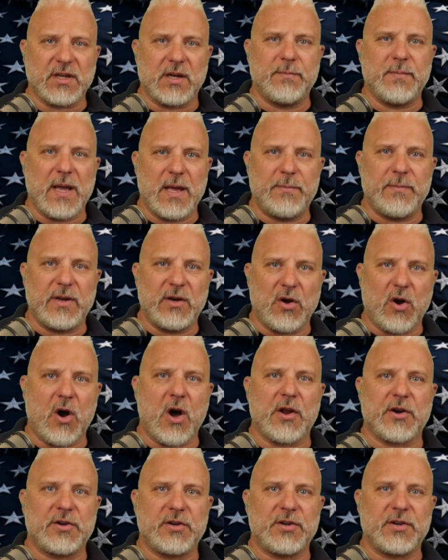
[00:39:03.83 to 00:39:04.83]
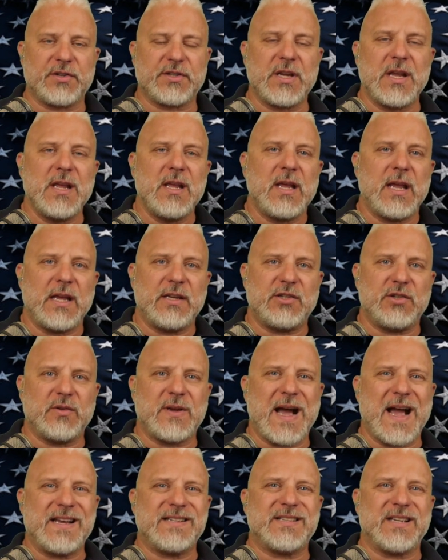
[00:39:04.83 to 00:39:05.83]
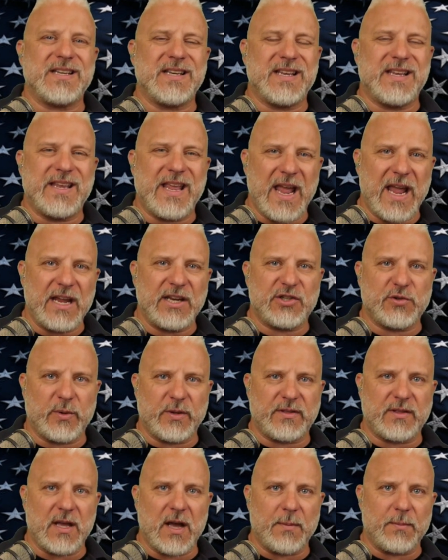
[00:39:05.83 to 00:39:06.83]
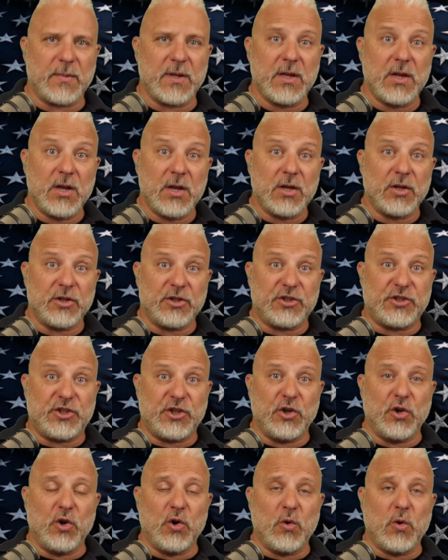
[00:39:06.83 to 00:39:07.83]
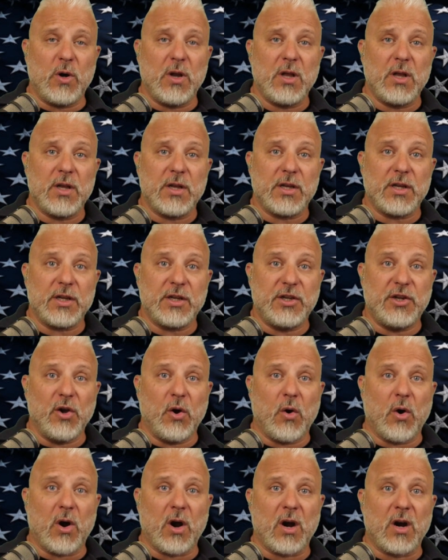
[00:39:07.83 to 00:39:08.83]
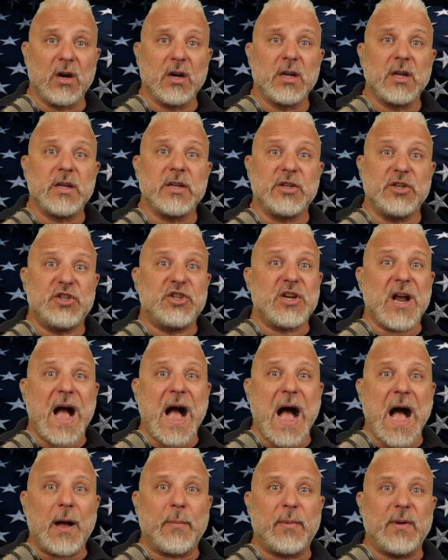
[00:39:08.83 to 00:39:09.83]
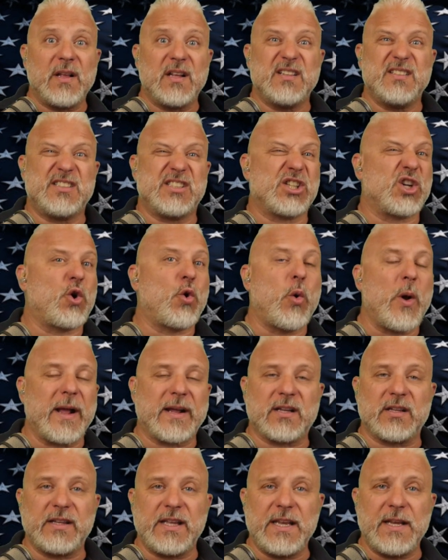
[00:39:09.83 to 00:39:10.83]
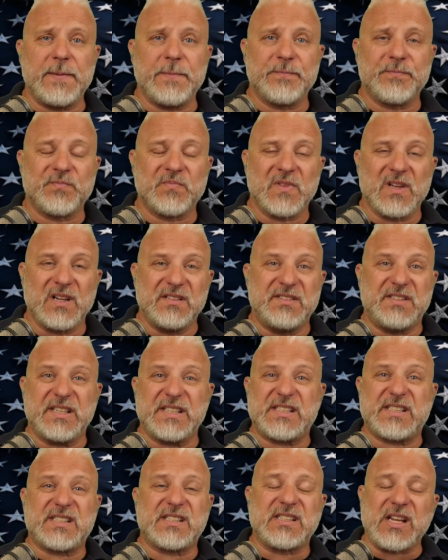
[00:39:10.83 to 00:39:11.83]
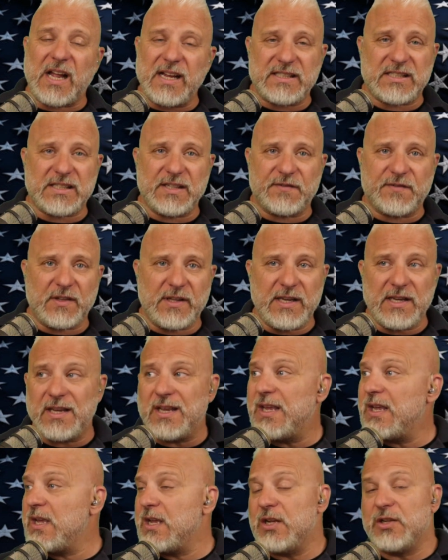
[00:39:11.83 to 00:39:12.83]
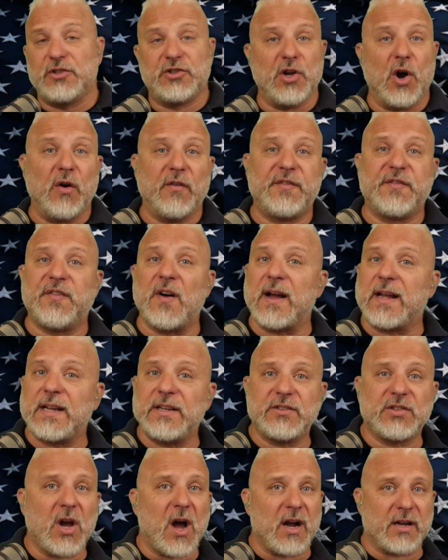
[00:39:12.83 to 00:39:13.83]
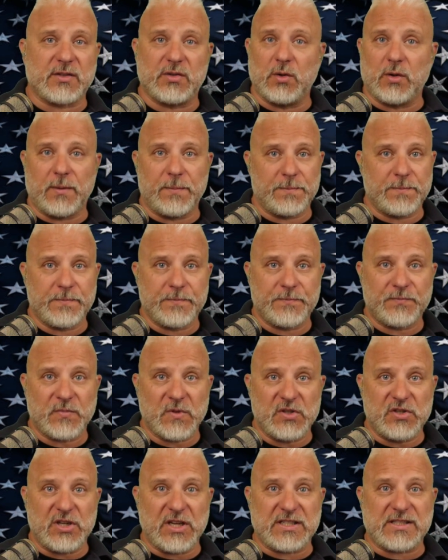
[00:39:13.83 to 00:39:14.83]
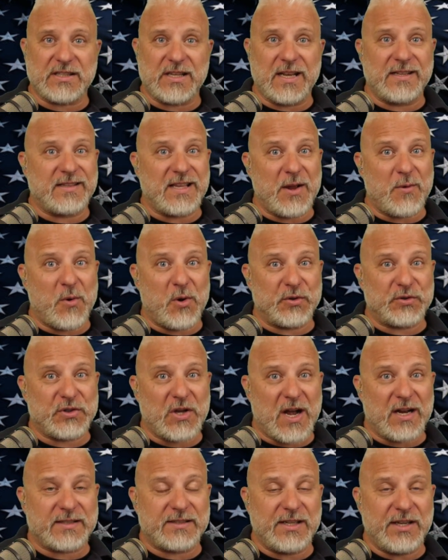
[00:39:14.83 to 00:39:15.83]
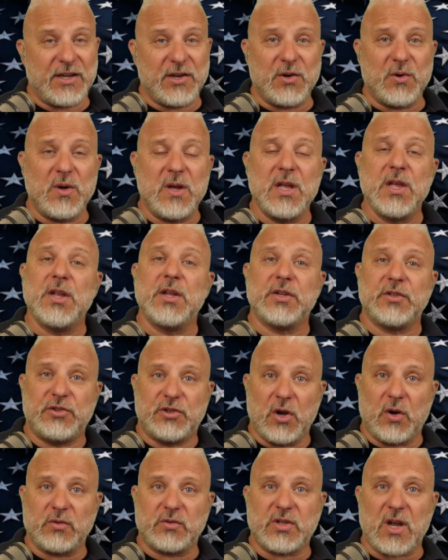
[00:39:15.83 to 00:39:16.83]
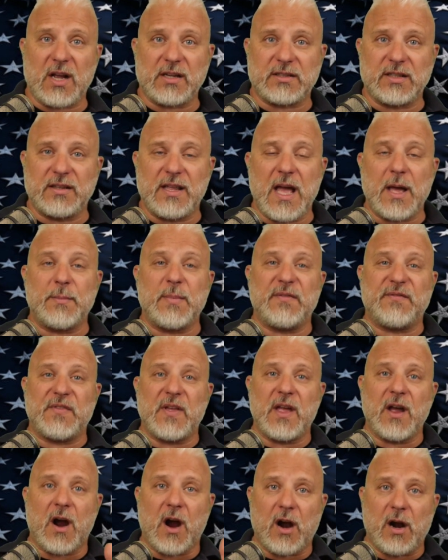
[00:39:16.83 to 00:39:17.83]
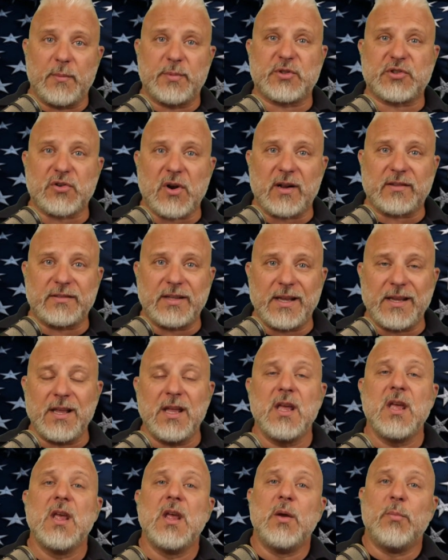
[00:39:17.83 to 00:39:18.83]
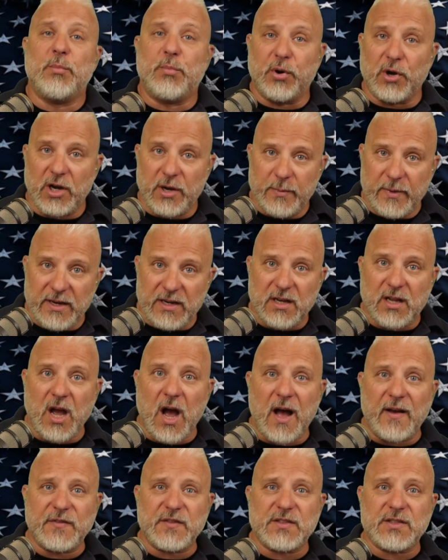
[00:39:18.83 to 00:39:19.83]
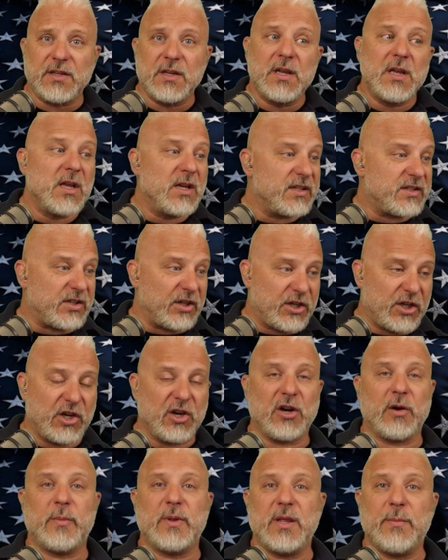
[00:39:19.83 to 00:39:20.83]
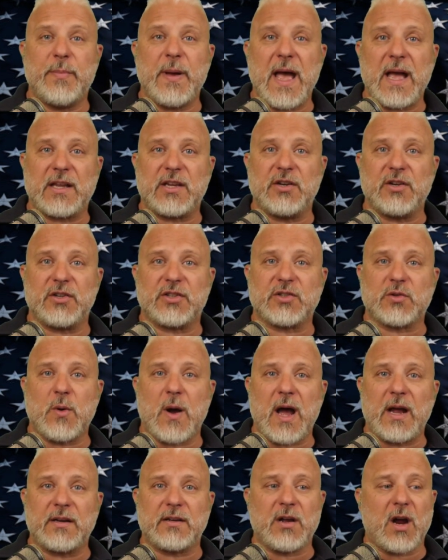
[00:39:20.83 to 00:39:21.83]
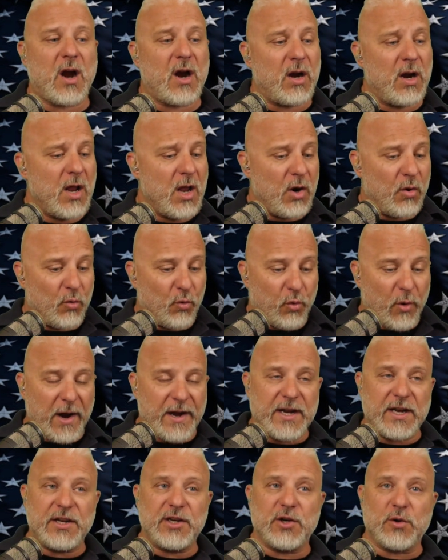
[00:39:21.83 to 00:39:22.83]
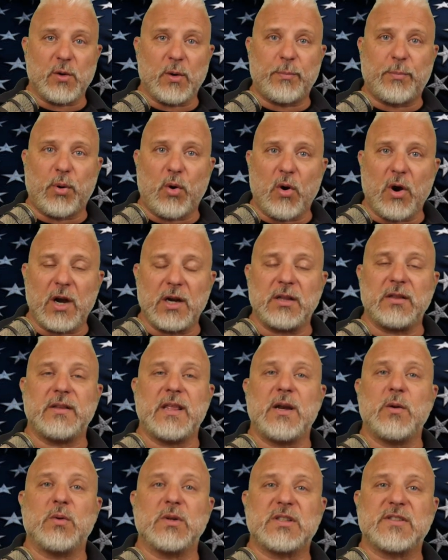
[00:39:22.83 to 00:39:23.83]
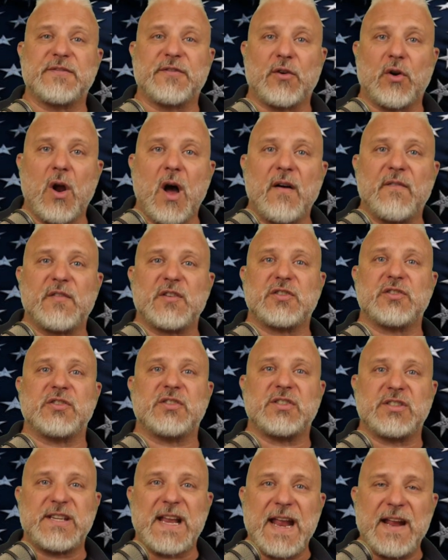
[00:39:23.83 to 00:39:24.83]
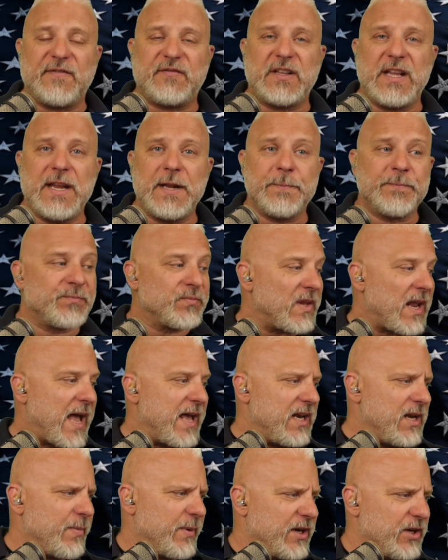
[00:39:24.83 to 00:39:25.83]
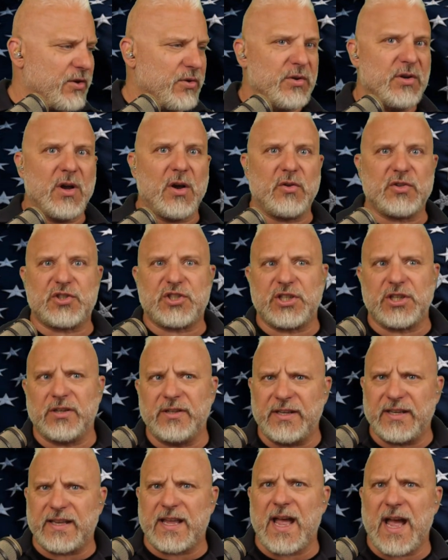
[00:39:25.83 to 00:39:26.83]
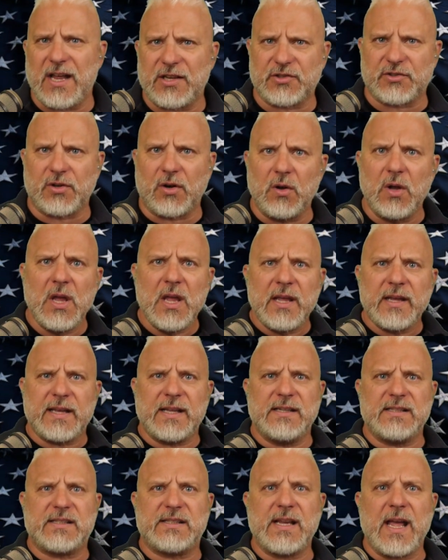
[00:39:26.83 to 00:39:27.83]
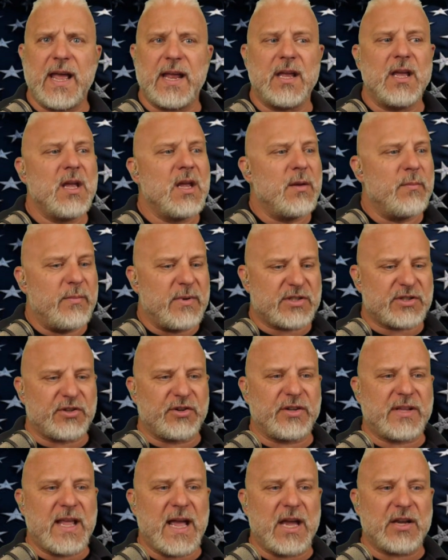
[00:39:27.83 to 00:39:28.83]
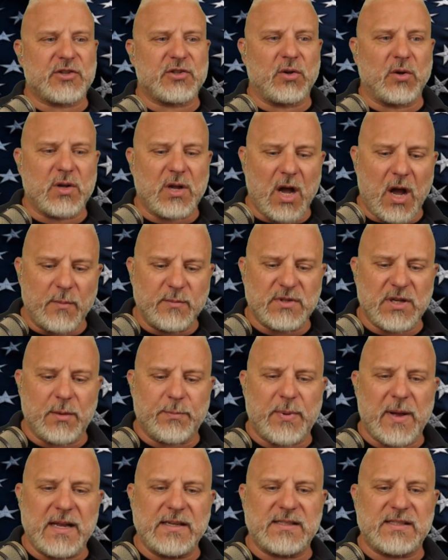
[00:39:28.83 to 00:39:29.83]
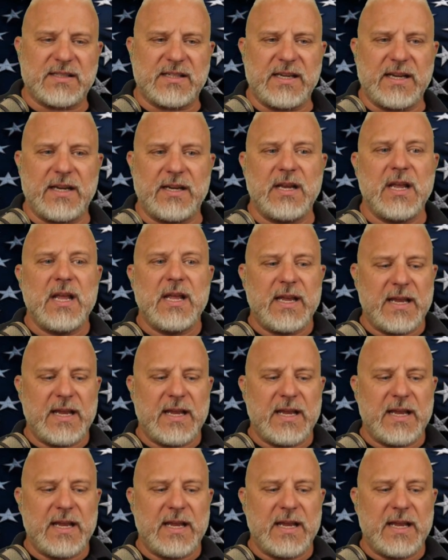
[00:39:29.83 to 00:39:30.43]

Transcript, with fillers: Amendment auditors is you guys engage with them. Do your job quickly, decisively. Don't fucking talk to them. Just like they won't talk to you, don't talk to them. If they are obstructing, put them in cuffs. Secure them in the back of your squad car. Write in your report that it was for officer safety. Anybody who knows Chille De Castro can say, Mr. De Castro comes up on scene.